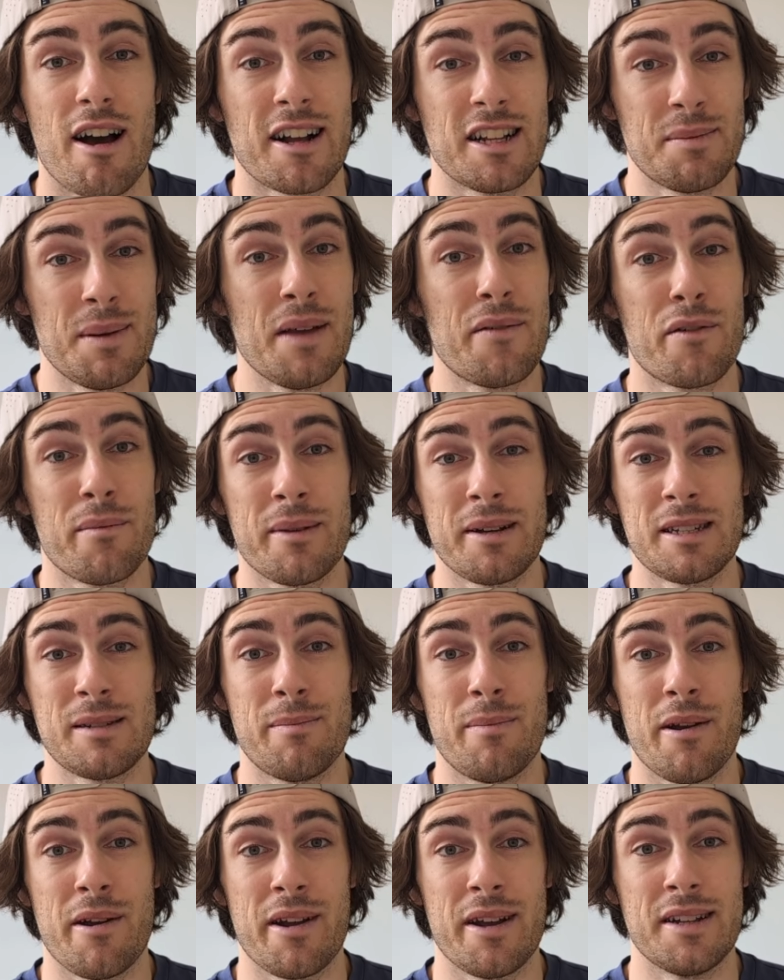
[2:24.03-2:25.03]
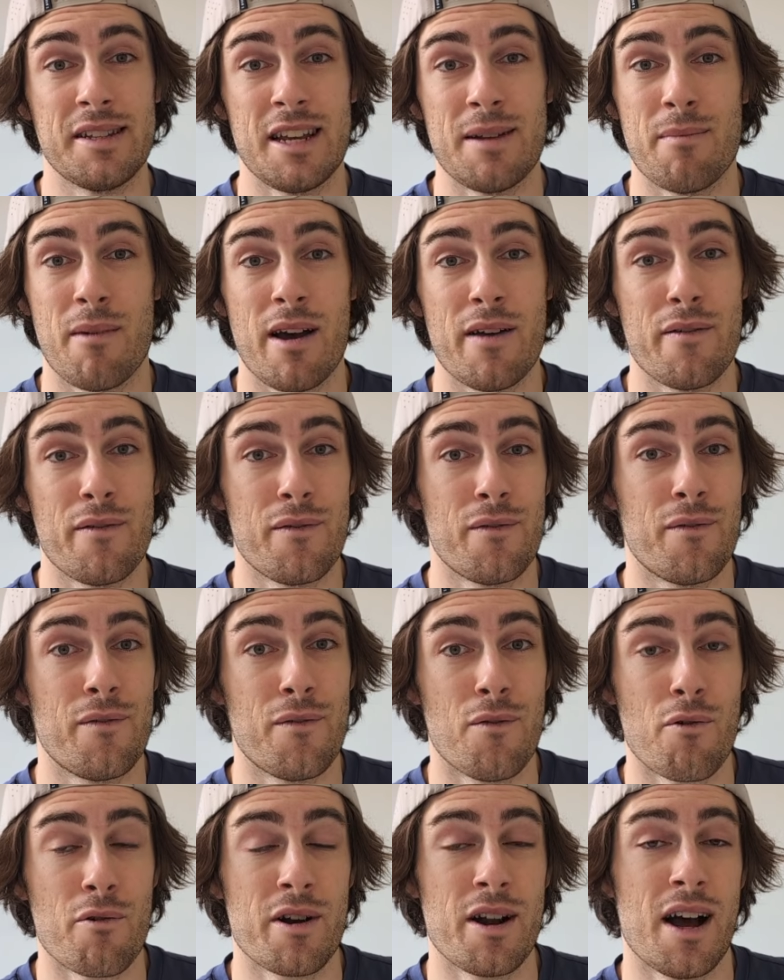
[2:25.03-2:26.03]
I can speak from experience in my
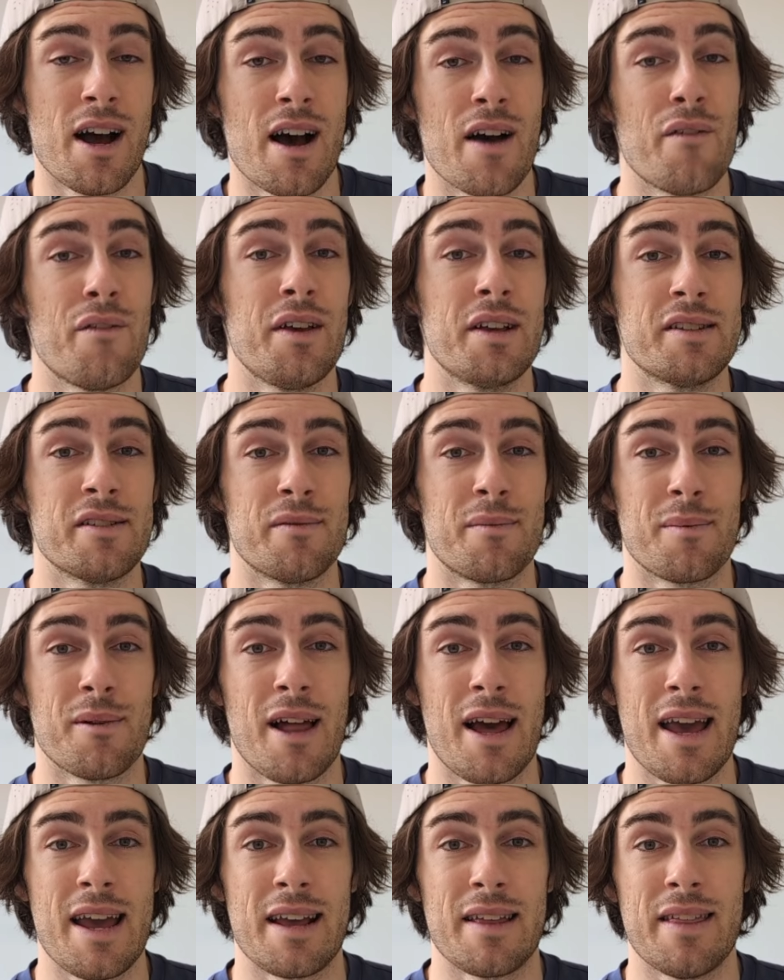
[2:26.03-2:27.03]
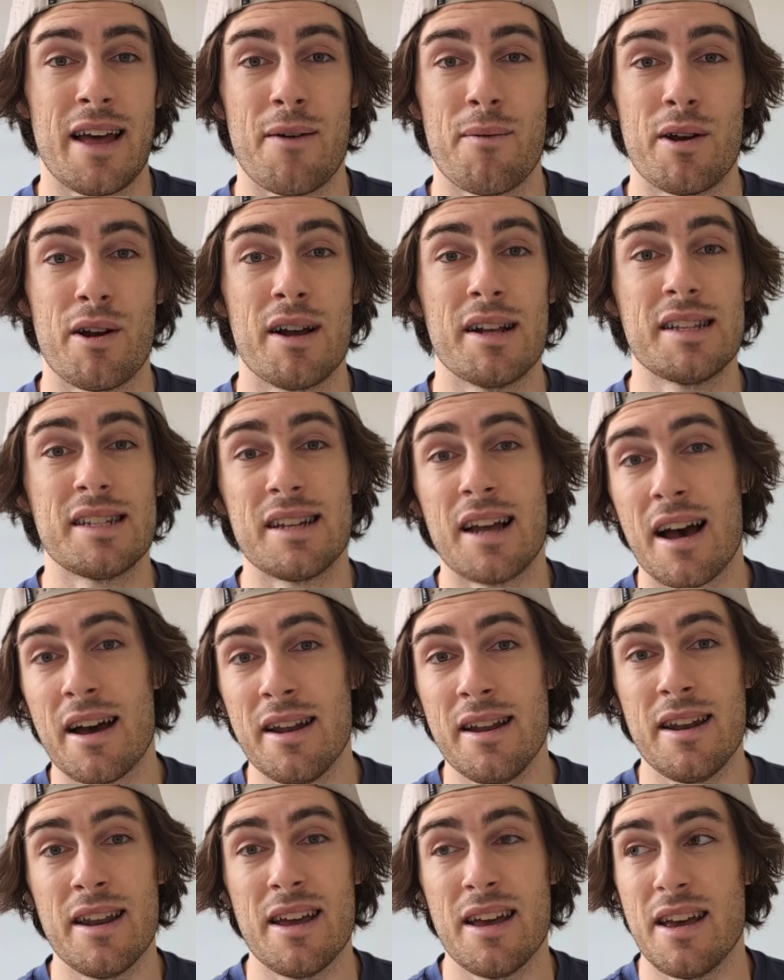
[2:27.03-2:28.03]
4.5 years of playing that when I
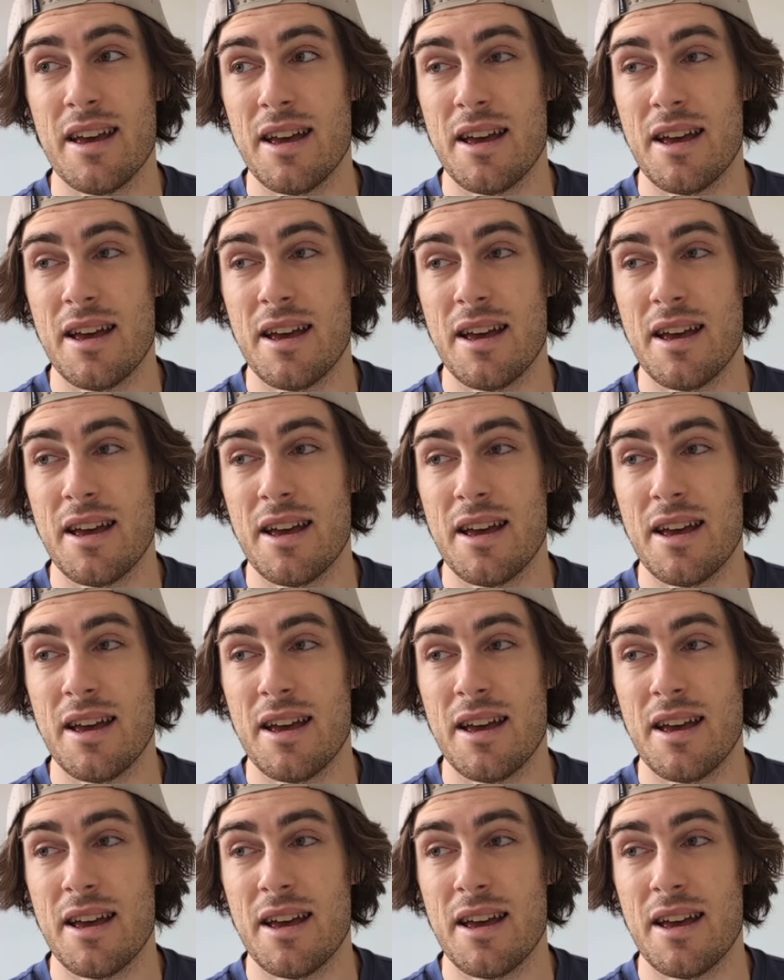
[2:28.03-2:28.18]
started,